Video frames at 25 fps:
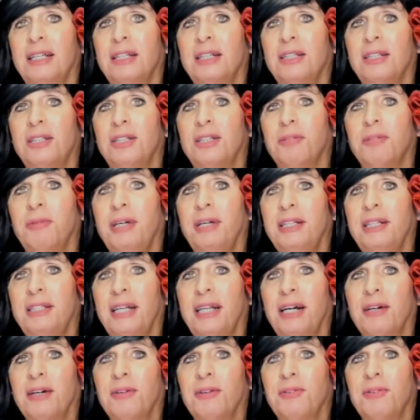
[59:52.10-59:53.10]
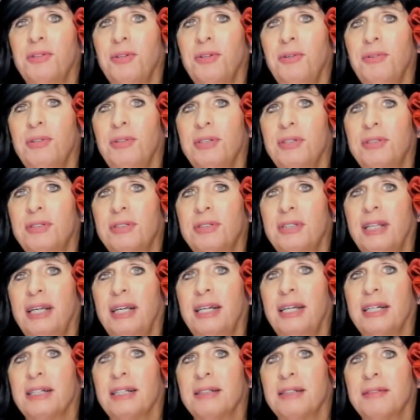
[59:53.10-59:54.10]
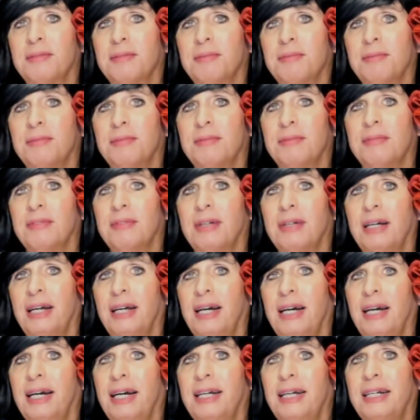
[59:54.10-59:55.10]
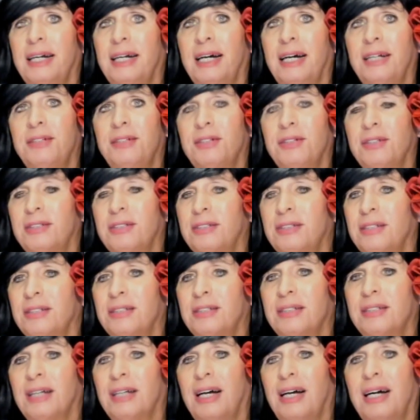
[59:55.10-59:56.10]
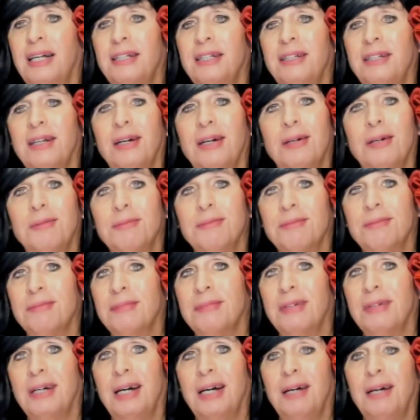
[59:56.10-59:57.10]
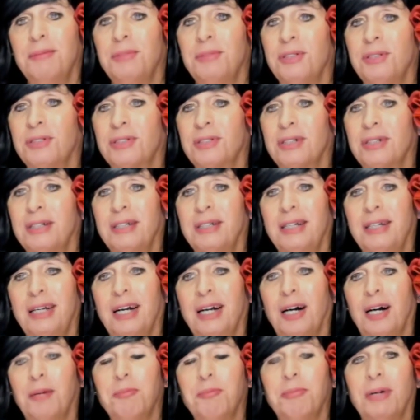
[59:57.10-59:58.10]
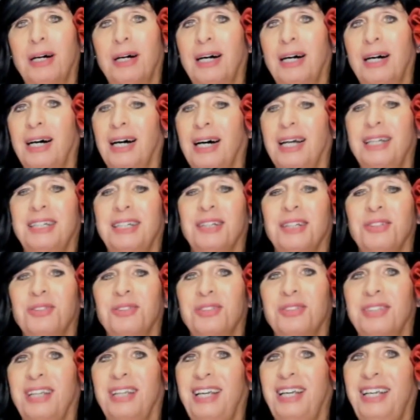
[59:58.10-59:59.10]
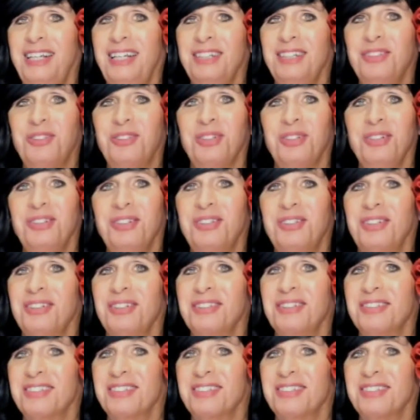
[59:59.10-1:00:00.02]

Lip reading: Do we dare do this thing? And I just decide, nope, I'm just going to help behind the scenes and just,